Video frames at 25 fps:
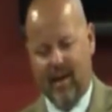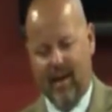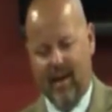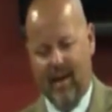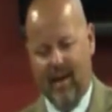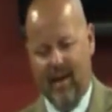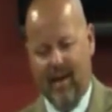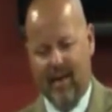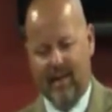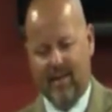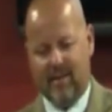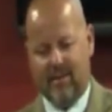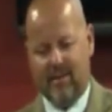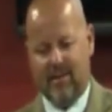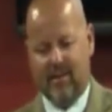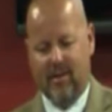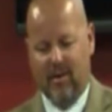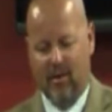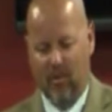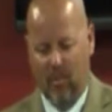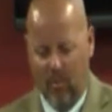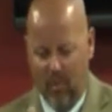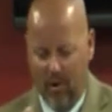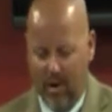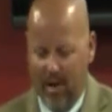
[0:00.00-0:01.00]
is
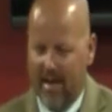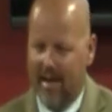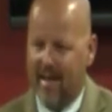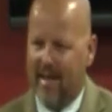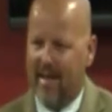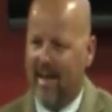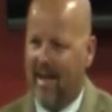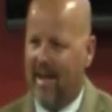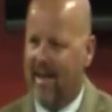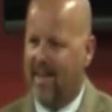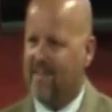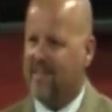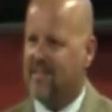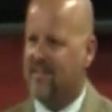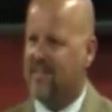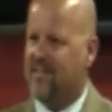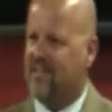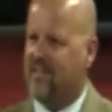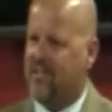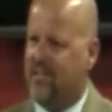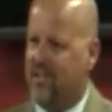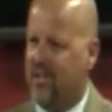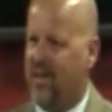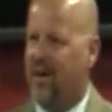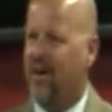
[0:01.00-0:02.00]
we as the
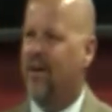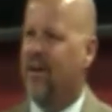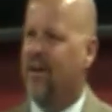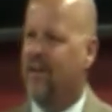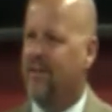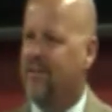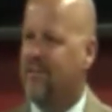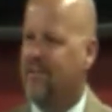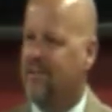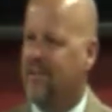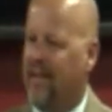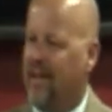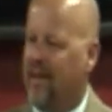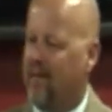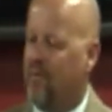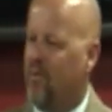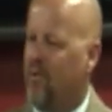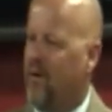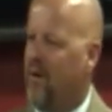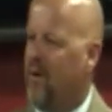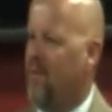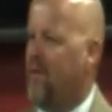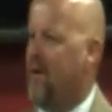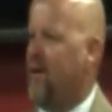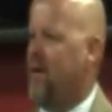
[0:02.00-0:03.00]
church and
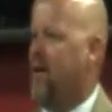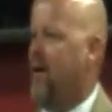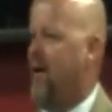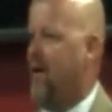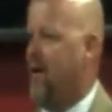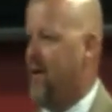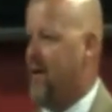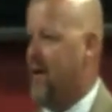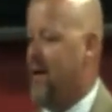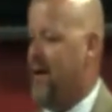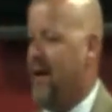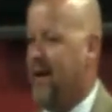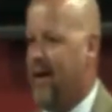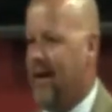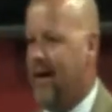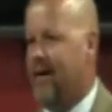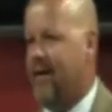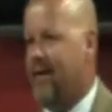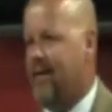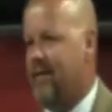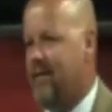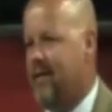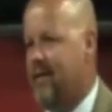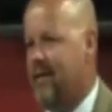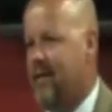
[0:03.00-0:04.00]
where we are
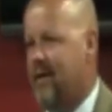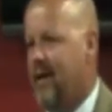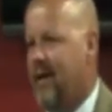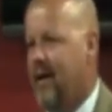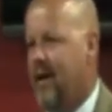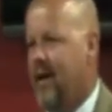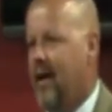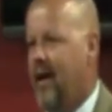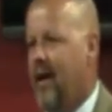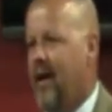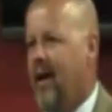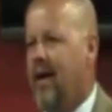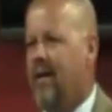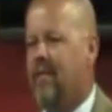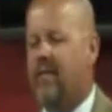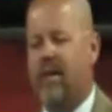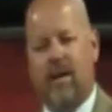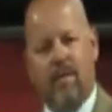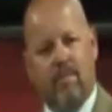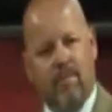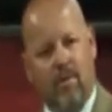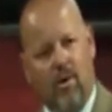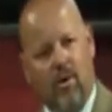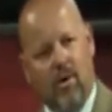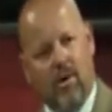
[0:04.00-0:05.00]
now have
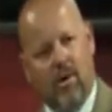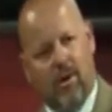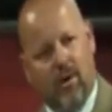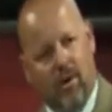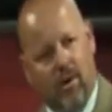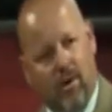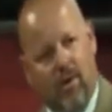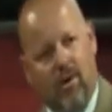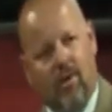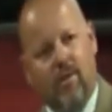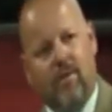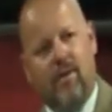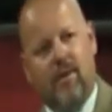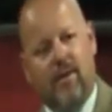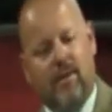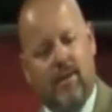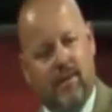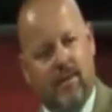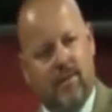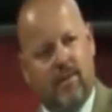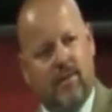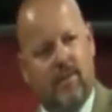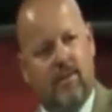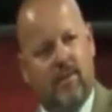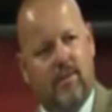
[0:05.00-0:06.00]
a more
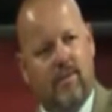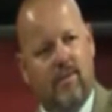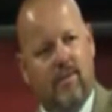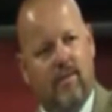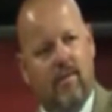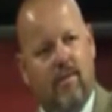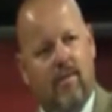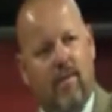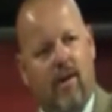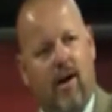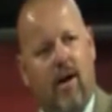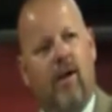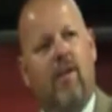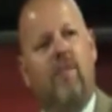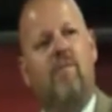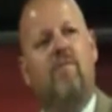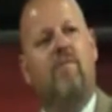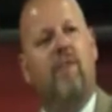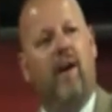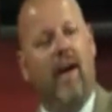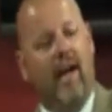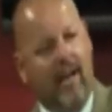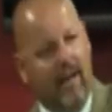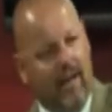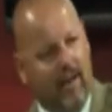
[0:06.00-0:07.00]
glorious
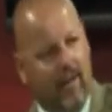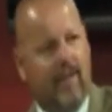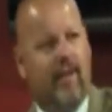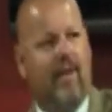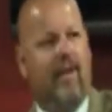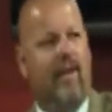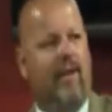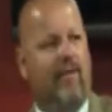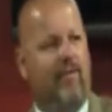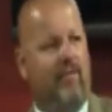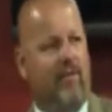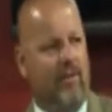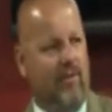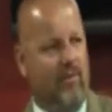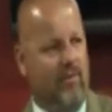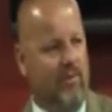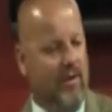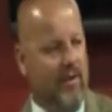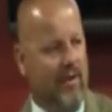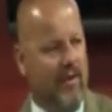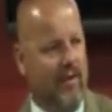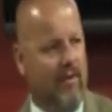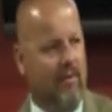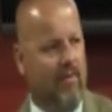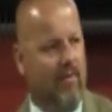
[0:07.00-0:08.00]
unveiling, if you
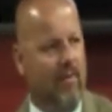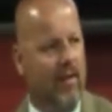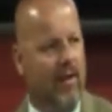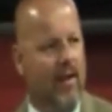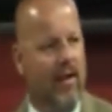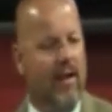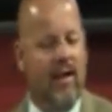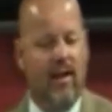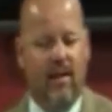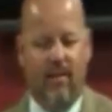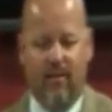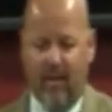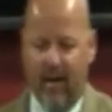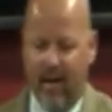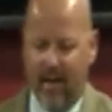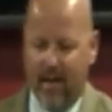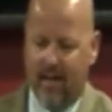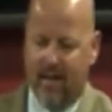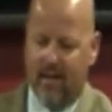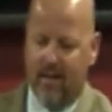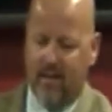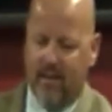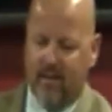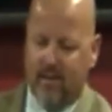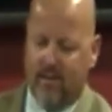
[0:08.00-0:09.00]
will. They
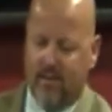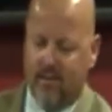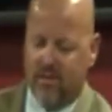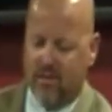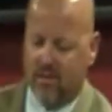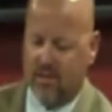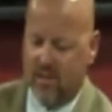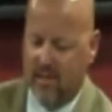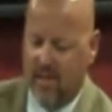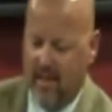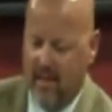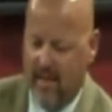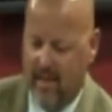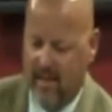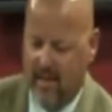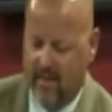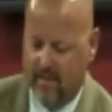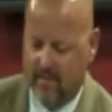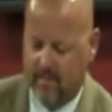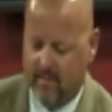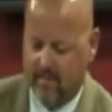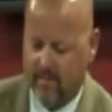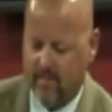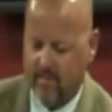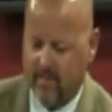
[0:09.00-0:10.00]
couldn't
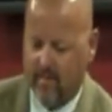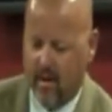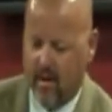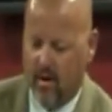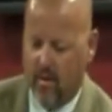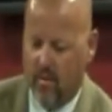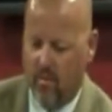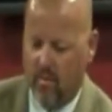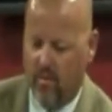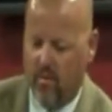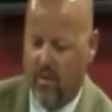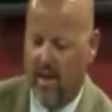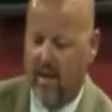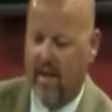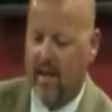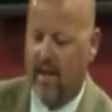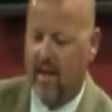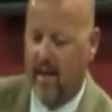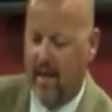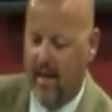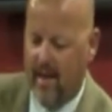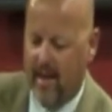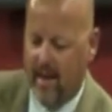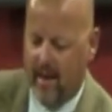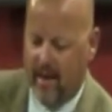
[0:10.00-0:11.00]
see
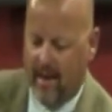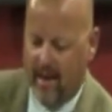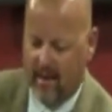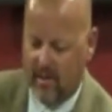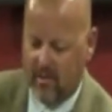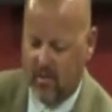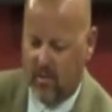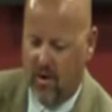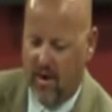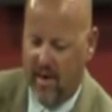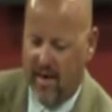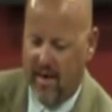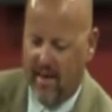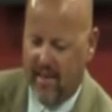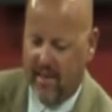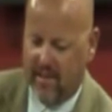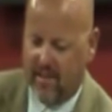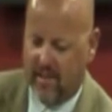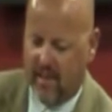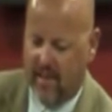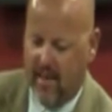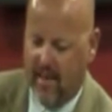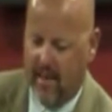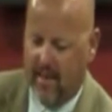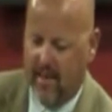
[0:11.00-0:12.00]
the end. That's why he
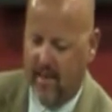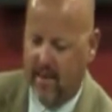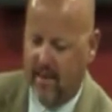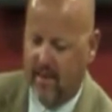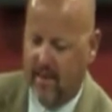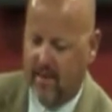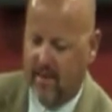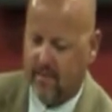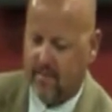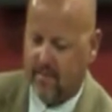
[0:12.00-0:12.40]
said